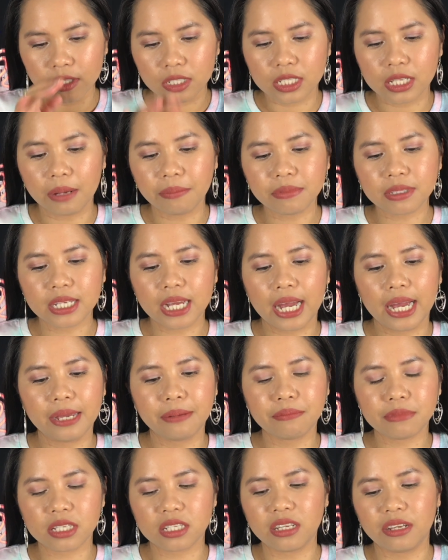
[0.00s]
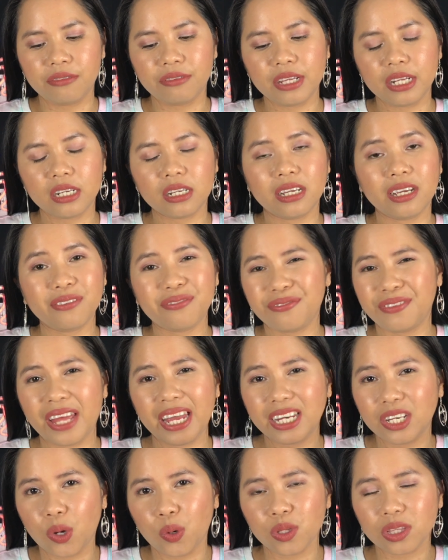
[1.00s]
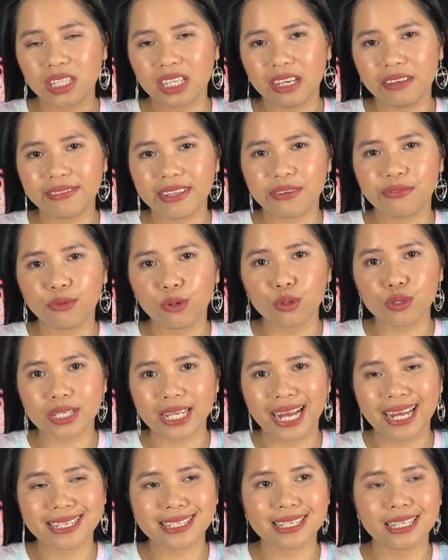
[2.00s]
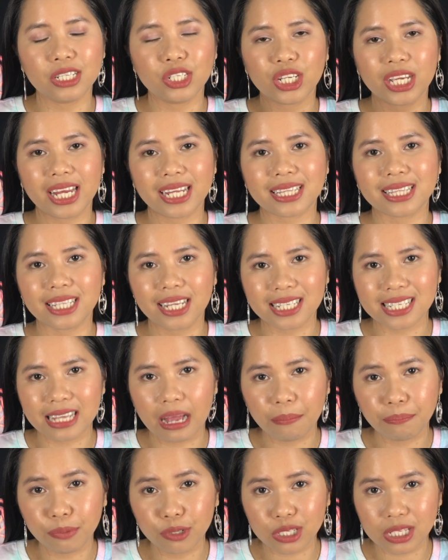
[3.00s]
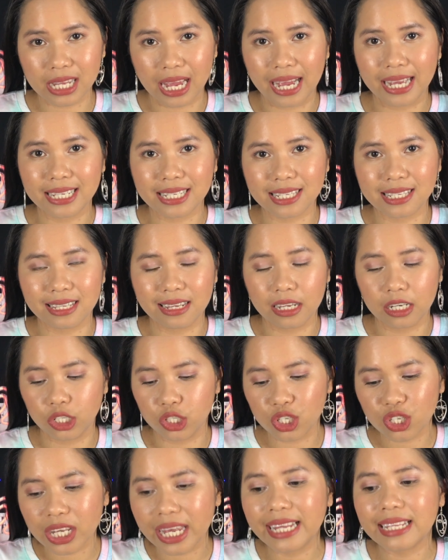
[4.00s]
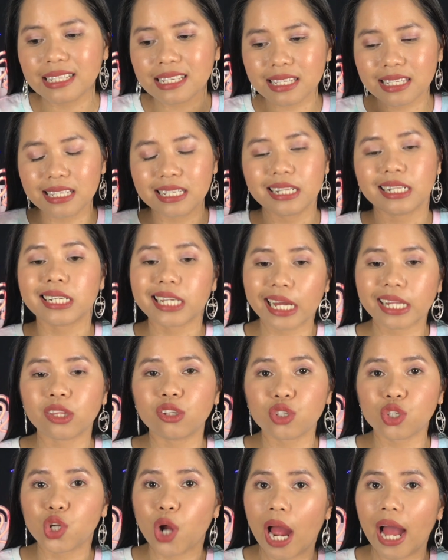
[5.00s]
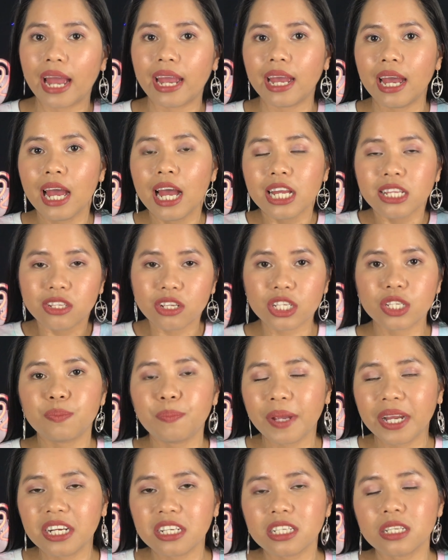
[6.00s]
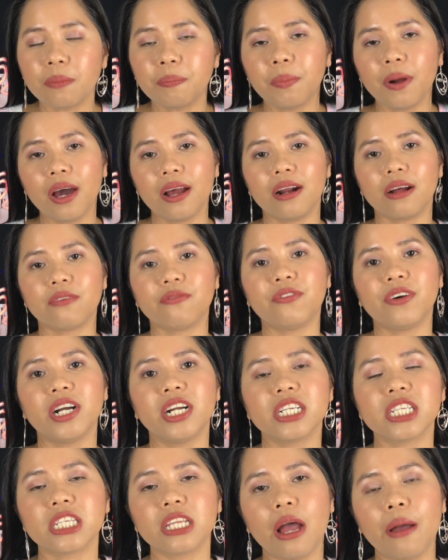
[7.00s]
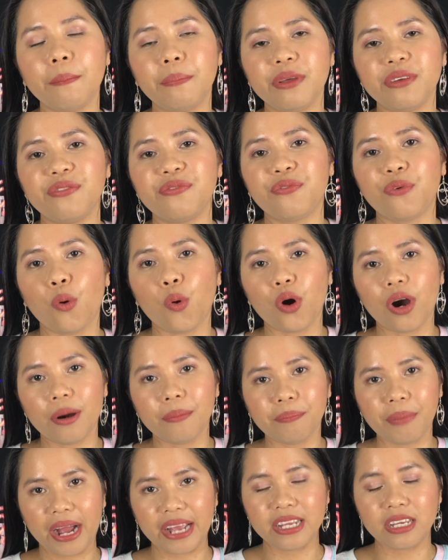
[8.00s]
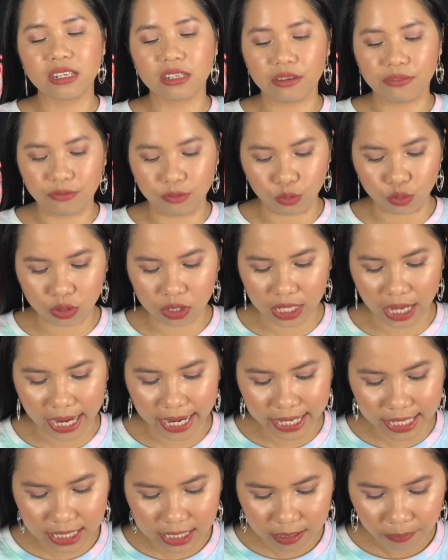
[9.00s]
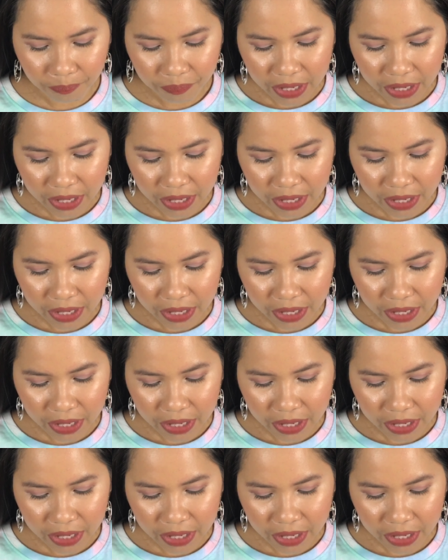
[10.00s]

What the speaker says: sometimes even if they don't give the full size, then you get the sample size, then you can still get to try to experience the product first before buying the full size.